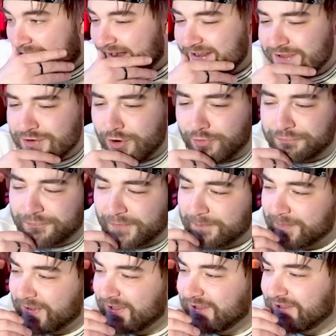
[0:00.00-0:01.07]
do you go from
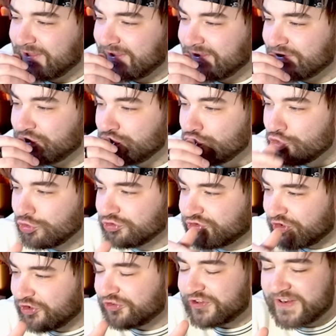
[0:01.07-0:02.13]
New
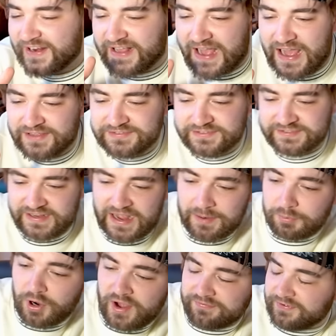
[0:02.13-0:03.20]
Jersey to Kazakhstan, bro?
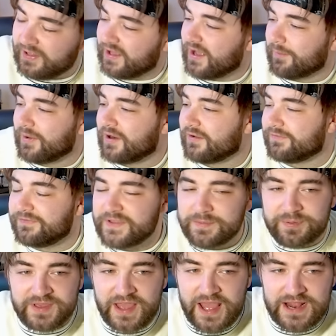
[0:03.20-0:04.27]
I feel like I'm on a
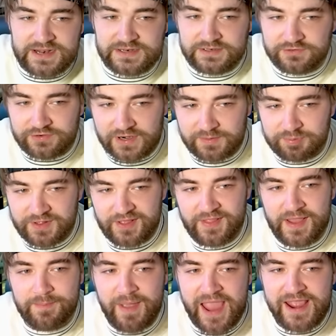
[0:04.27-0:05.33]
VPN trying to play Lay
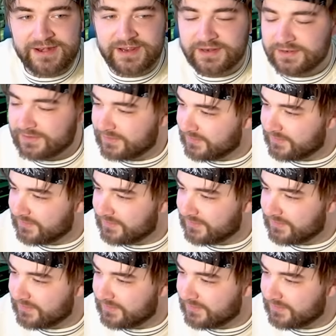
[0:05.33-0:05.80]
Bandit.